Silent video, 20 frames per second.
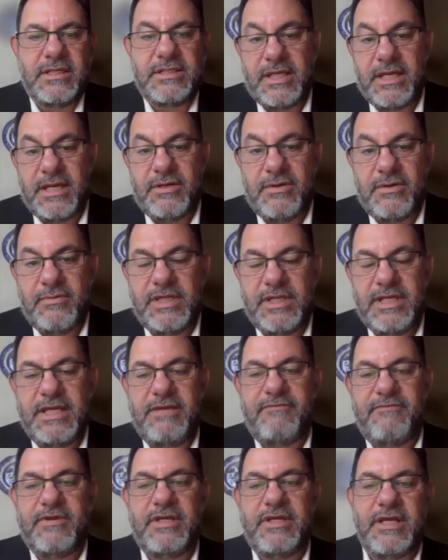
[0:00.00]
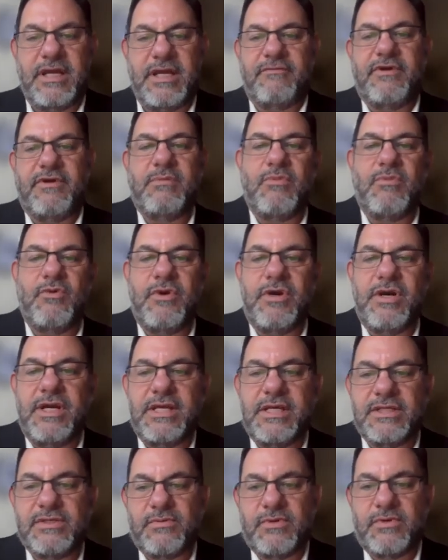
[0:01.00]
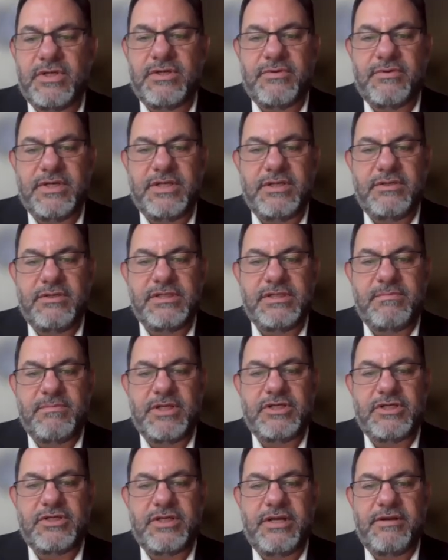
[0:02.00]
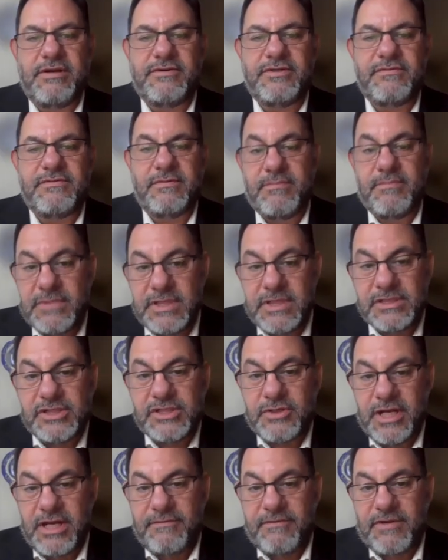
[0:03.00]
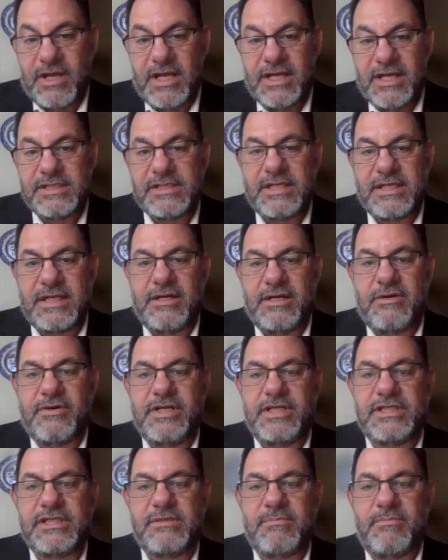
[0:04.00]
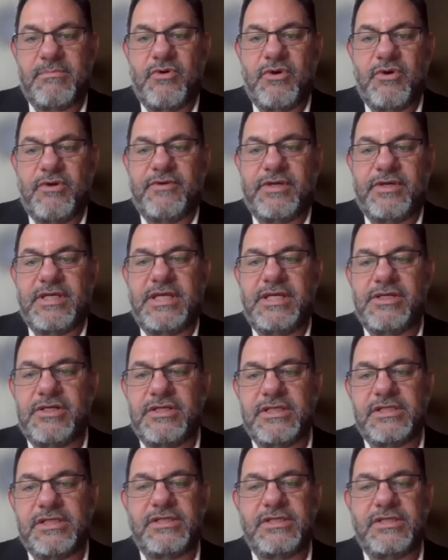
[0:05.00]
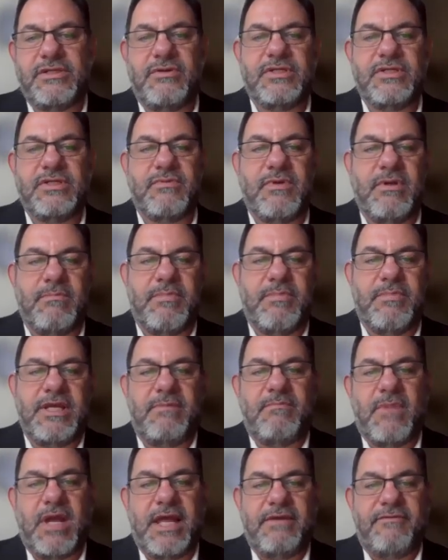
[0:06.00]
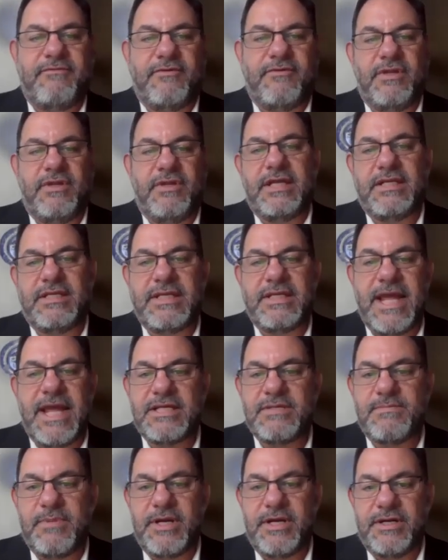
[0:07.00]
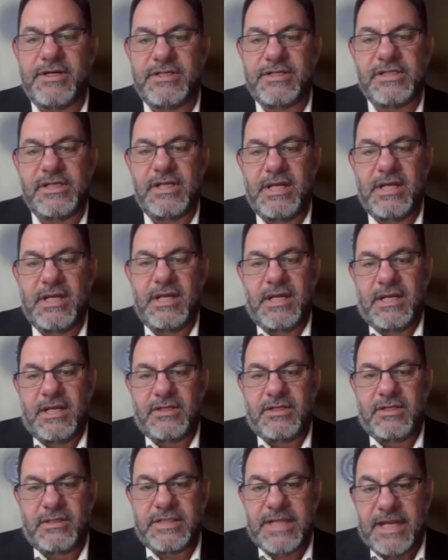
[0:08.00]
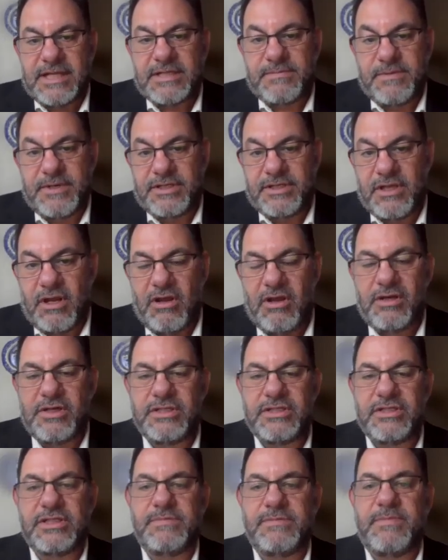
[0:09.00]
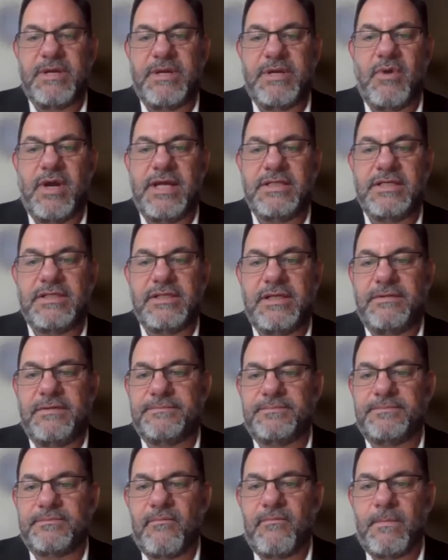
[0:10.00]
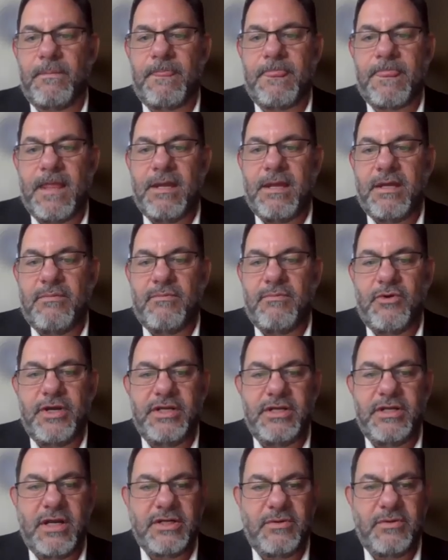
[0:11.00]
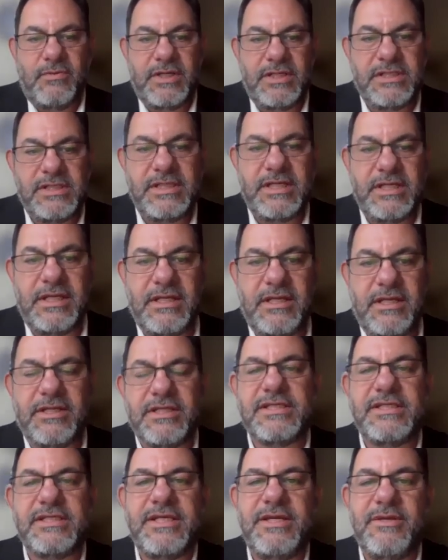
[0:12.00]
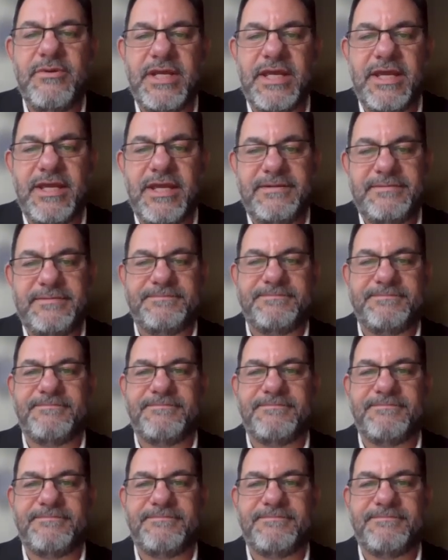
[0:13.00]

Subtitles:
Together with the EVIT governing board, he has worked to reduce administrative costs and increase support for teachers and students while being mindful that taxpayer dollars are spent wisely. Good morning, Dr. Wilson, and good to see you again.